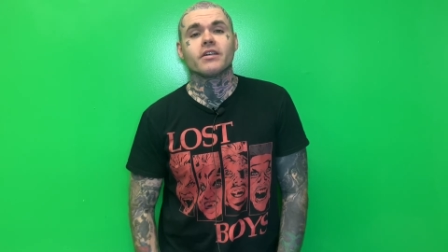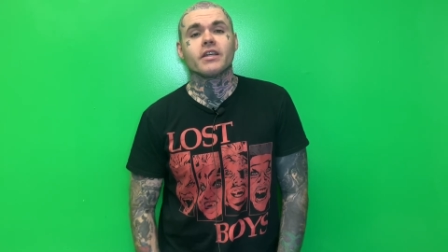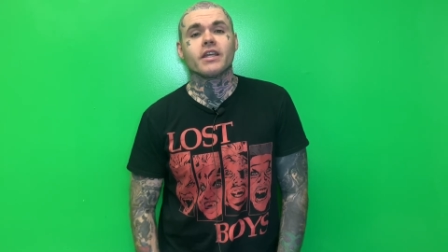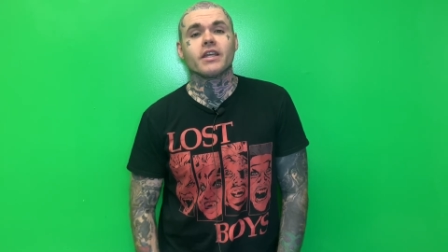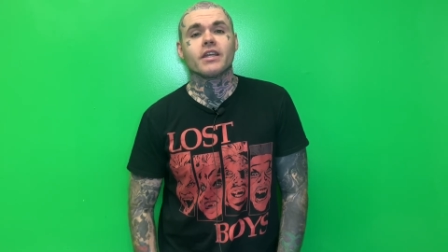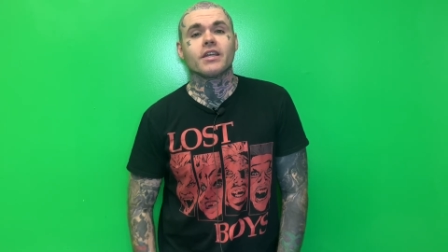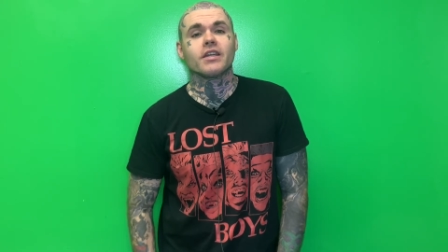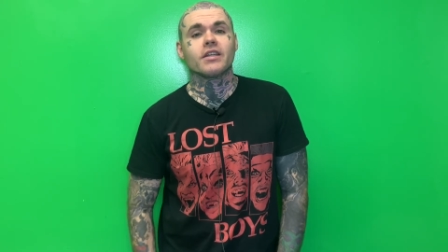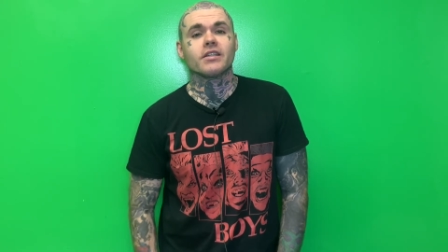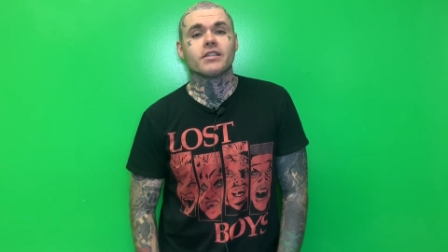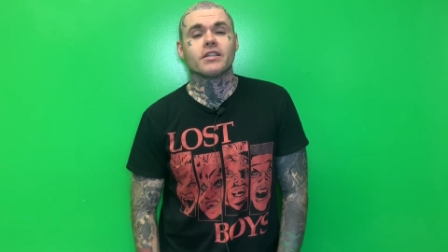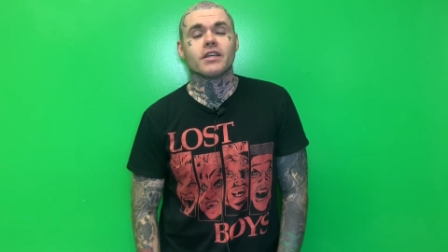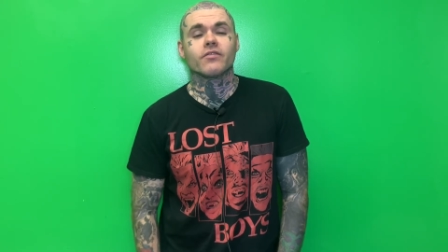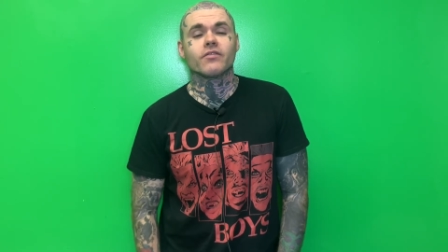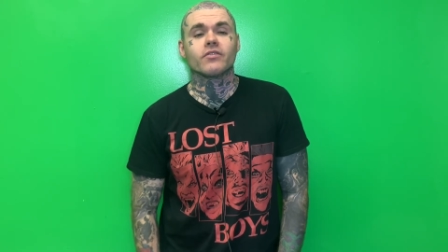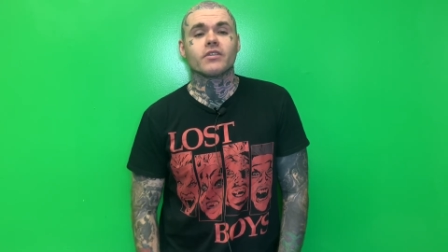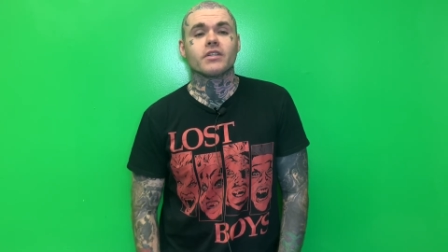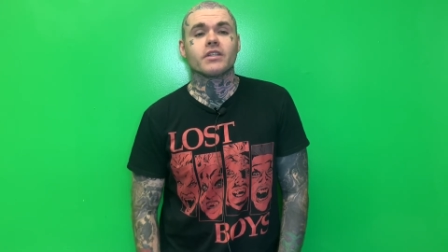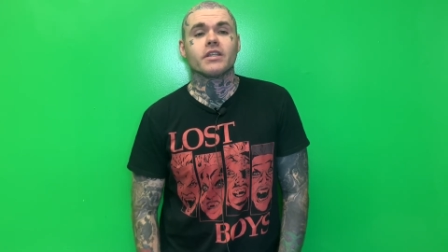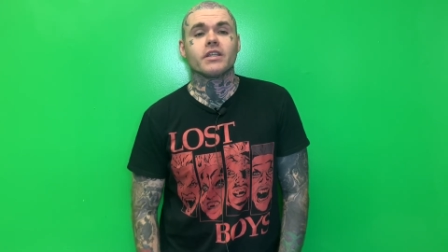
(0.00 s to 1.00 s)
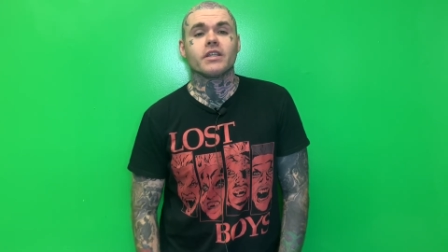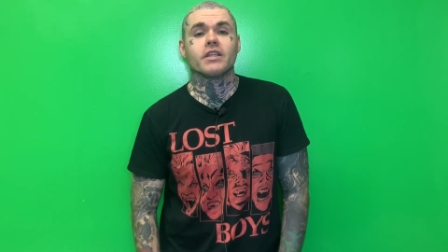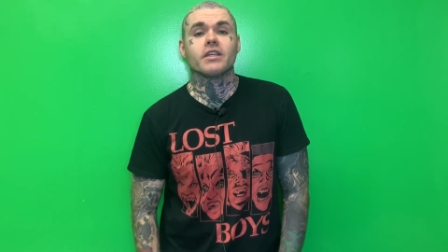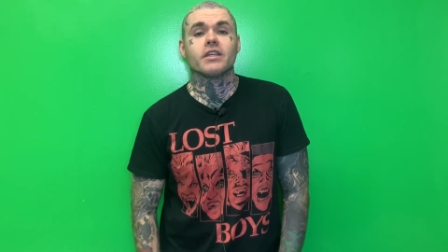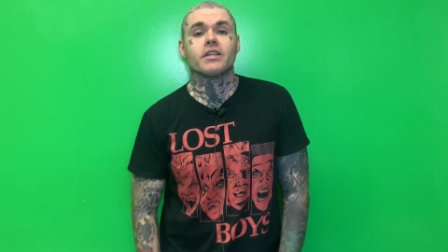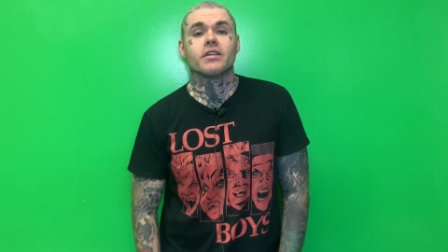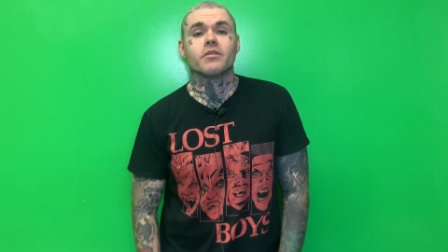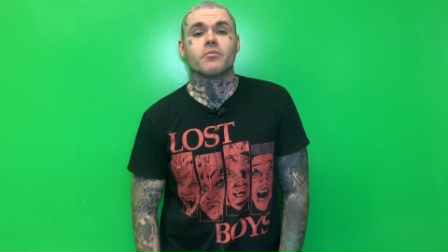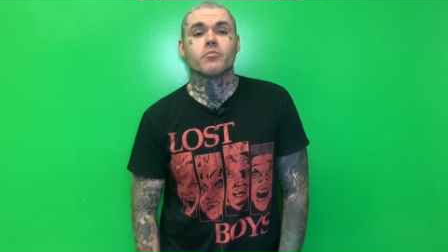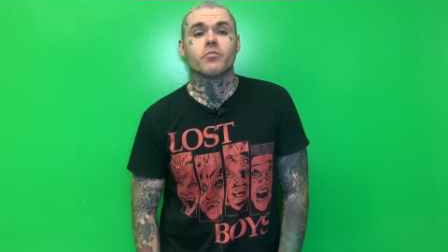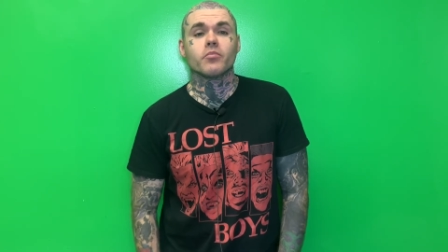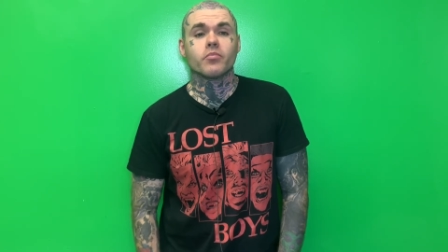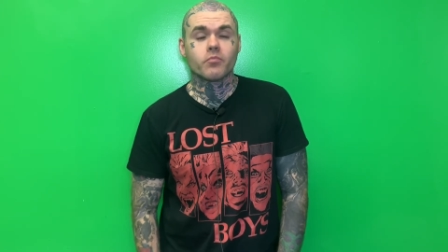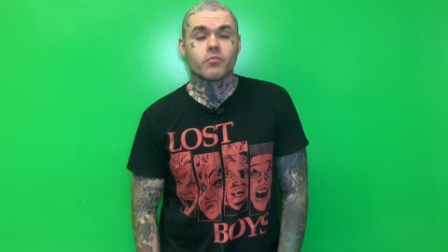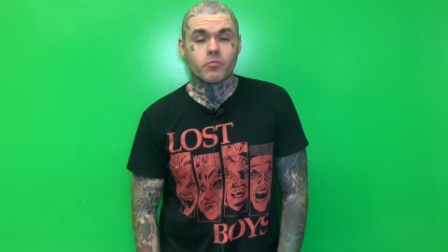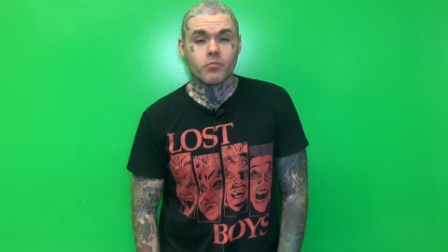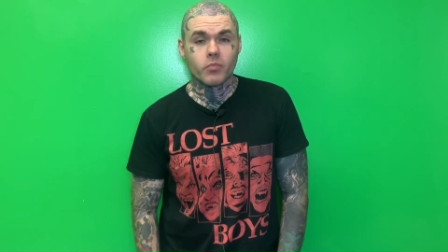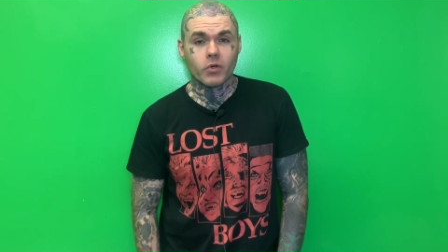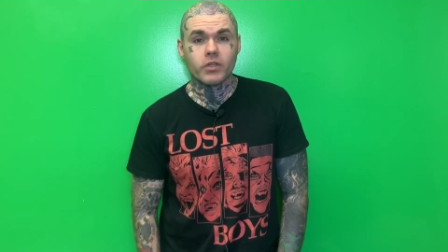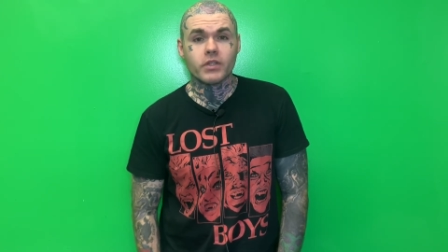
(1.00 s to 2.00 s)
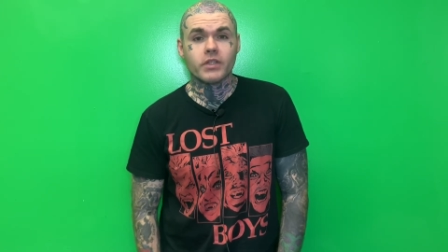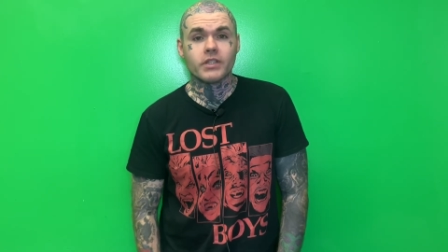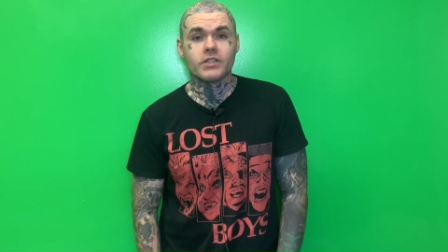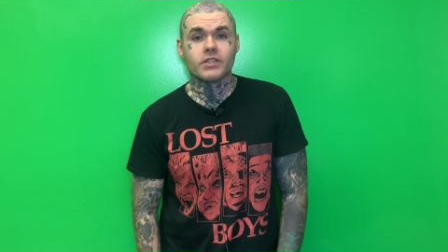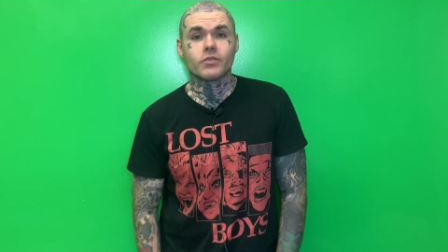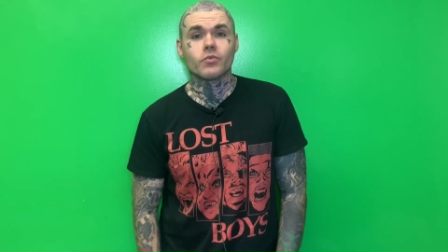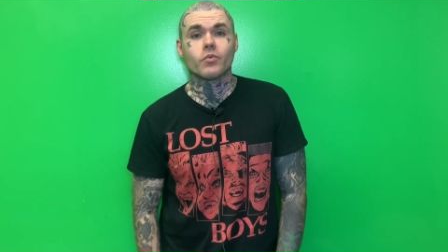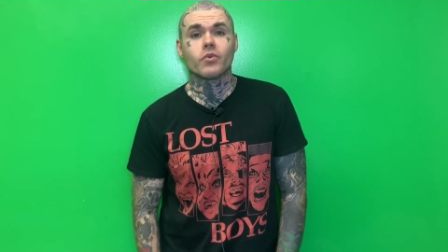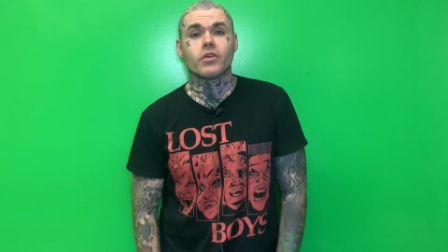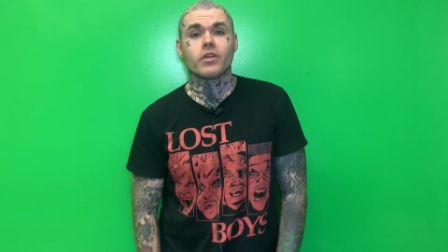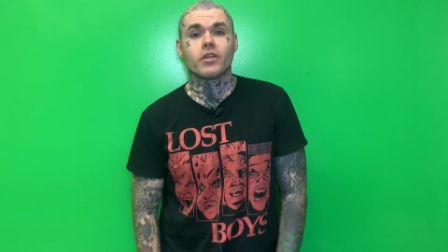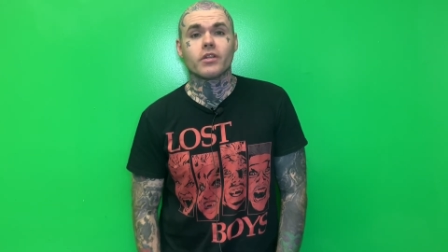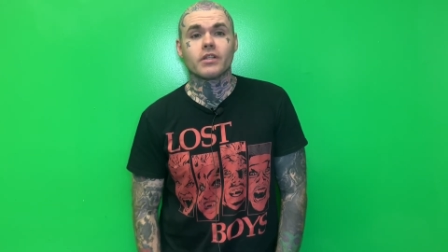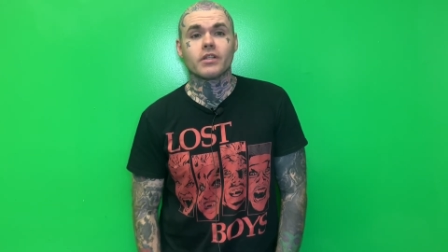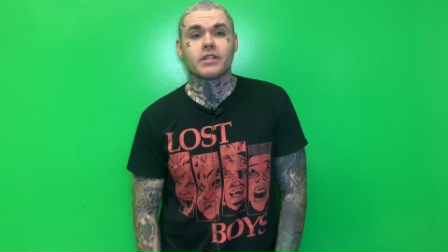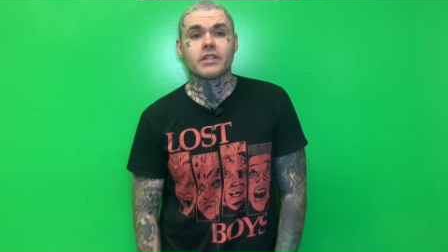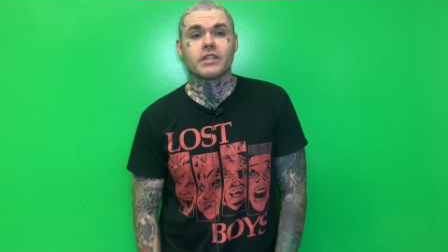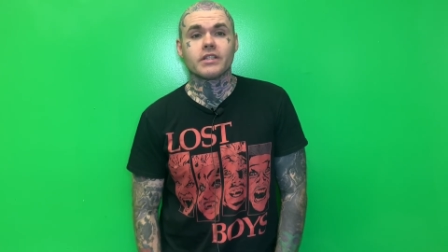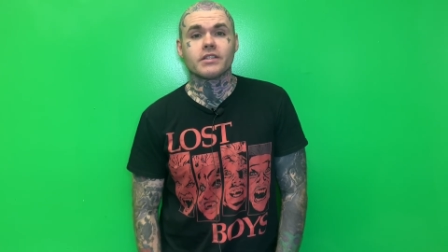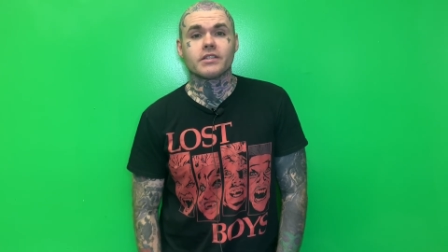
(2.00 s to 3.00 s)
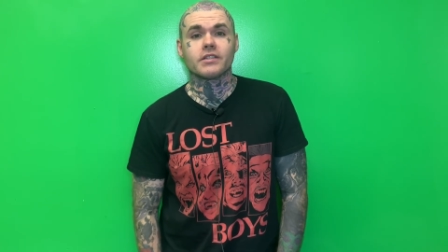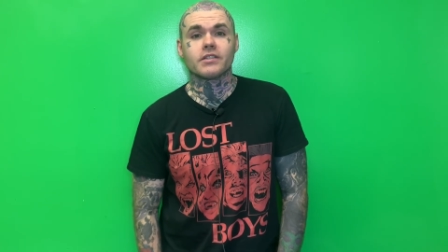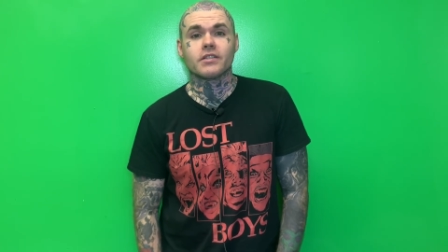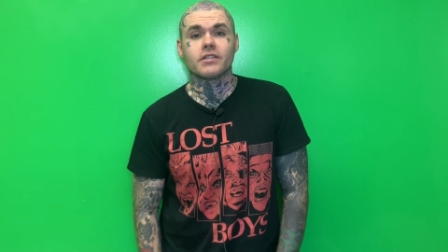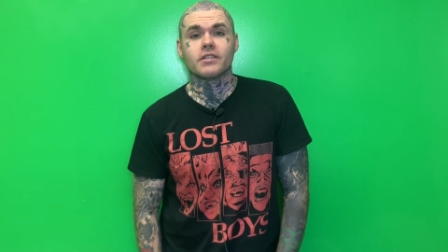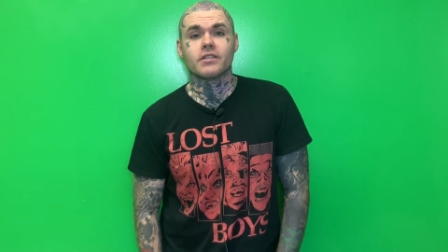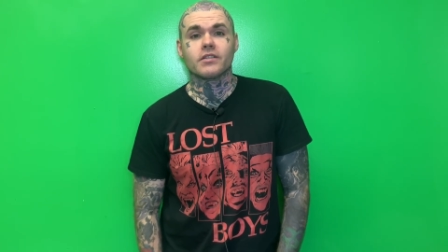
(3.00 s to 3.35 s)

and definitely putting this one on the list.